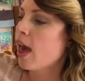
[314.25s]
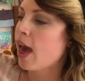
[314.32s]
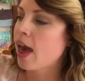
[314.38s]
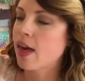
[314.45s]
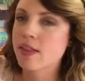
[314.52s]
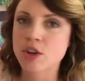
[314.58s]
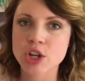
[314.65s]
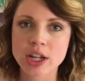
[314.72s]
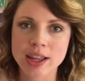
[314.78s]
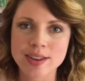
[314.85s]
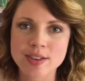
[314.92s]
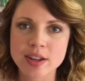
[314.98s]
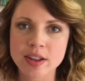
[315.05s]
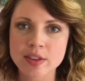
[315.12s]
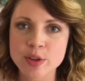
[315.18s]
and she likes
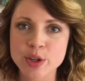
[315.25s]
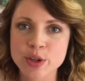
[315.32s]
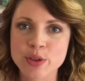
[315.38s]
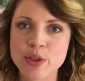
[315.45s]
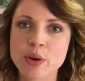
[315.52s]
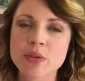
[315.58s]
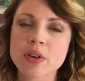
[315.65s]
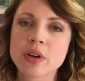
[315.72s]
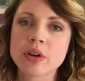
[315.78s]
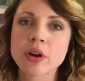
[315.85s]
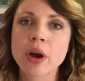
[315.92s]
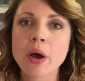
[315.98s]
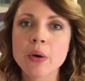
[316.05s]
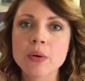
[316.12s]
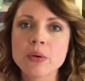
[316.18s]
to listen to those on her
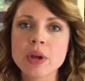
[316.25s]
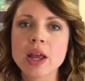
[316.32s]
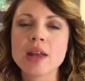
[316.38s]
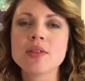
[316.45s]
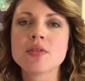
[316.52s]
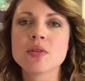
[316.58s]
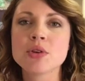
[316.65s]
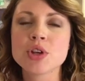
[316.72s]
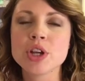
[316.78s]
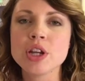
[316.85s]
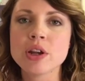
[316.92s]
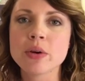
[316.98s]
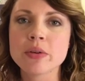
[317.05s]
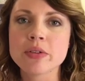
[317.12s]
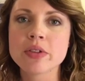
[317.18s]
own, and so she
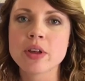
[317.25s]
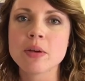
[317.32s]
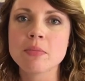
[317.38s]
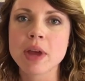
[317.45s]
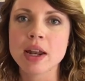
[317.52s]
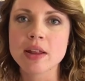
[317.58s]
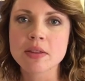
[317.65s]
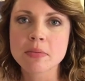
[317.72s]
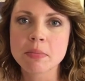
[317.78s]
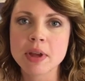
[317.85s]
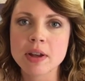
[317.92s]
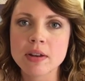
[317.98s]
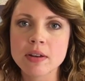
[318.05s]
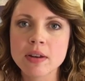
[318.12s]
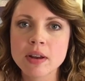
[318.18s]
knows them, and it's
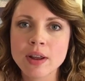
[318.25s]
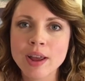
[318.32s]
been